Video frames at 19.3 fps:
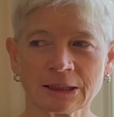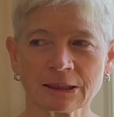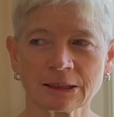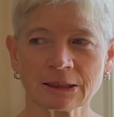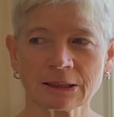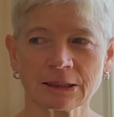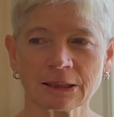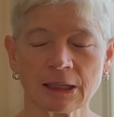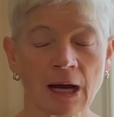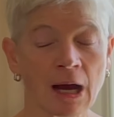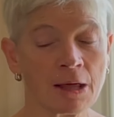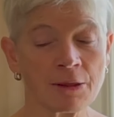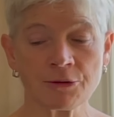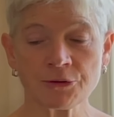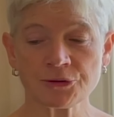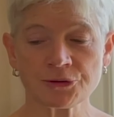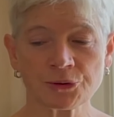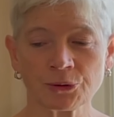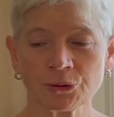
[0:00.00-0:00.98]
mm. either
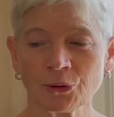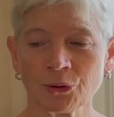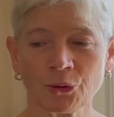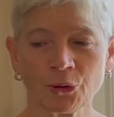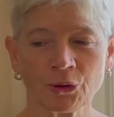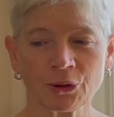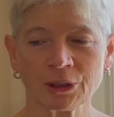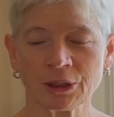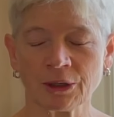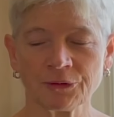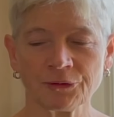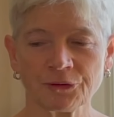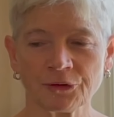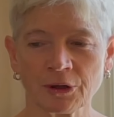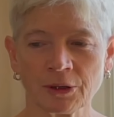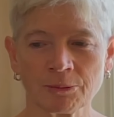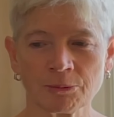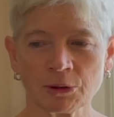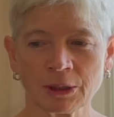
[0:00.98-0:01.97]
solo or in
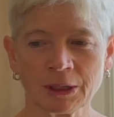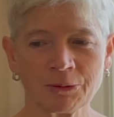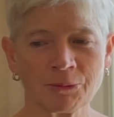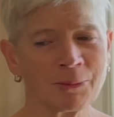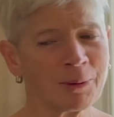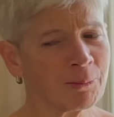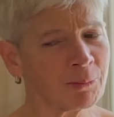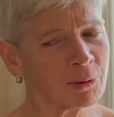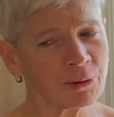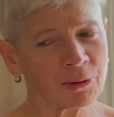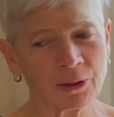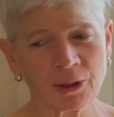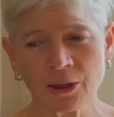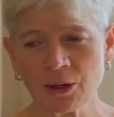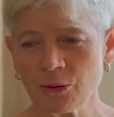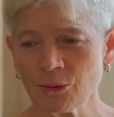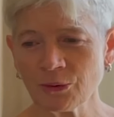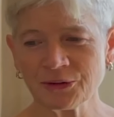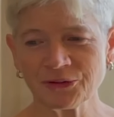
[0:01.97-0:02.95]
ensemble. I remember
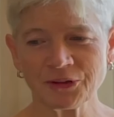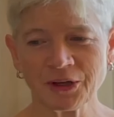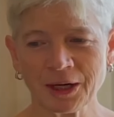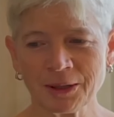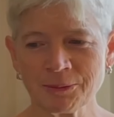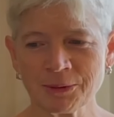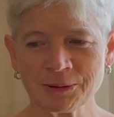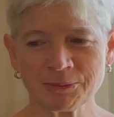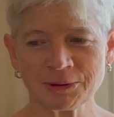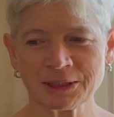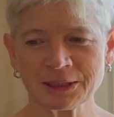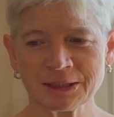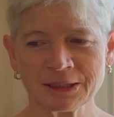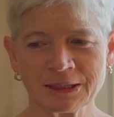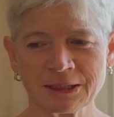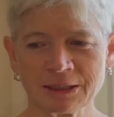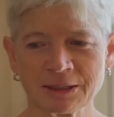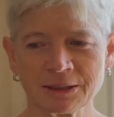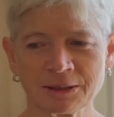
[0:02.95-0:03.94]
one time I played
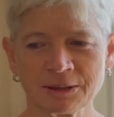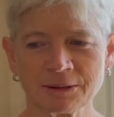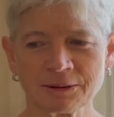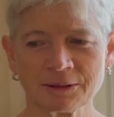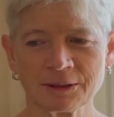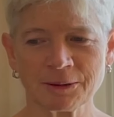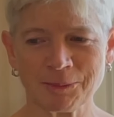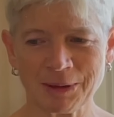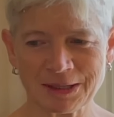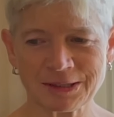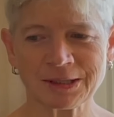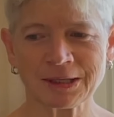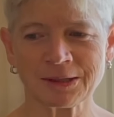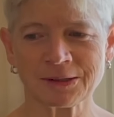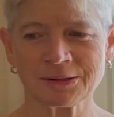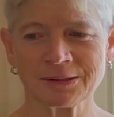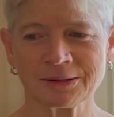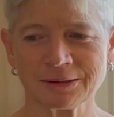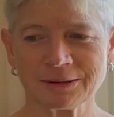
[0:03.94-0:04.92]
the, the
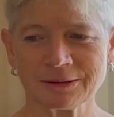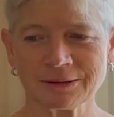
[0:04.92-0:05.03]
Messiaen